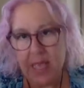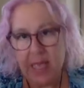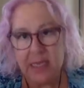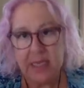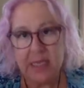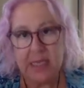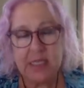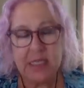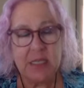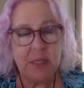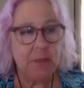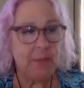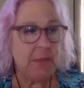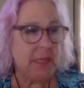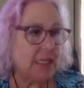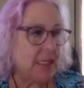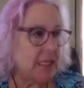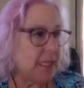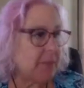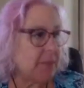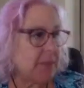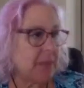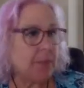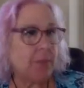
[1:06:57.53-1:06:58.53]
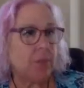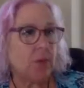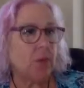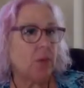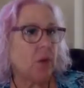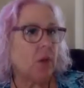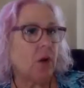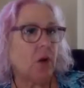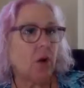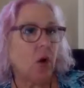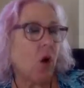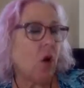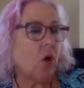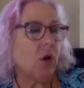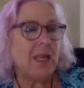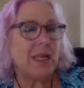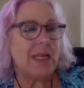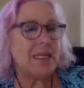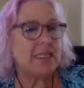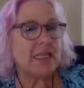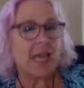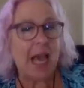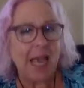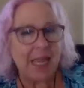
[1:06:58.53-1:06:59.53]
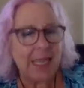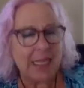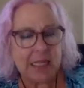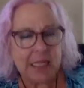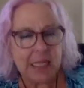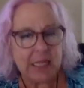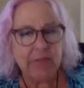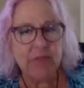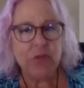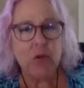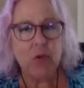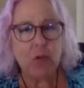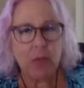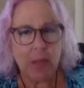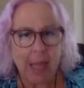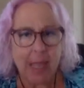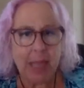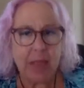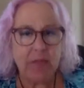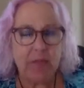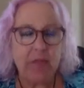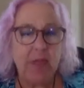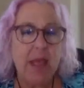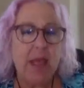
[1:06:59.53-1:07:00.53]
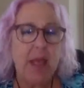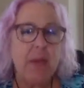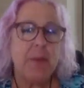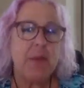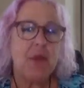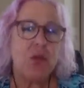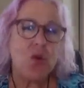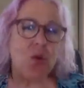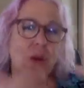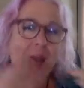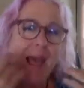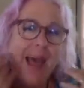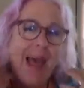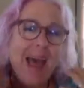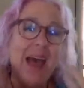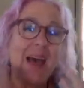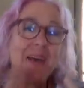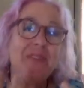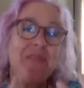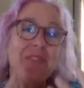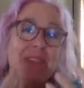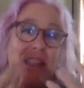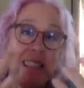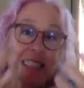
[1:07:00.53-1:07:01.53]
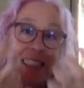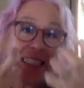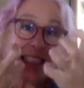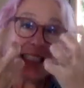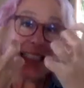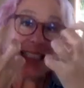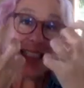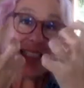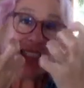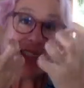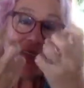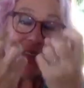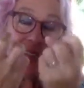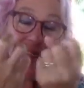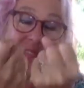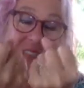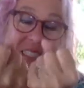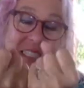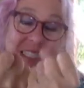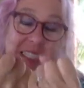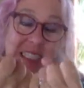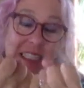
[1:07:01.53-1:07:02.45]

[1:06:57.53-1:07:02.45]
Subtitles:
Doesn't mean that people are all going to die and leave your life, but you have to let go of this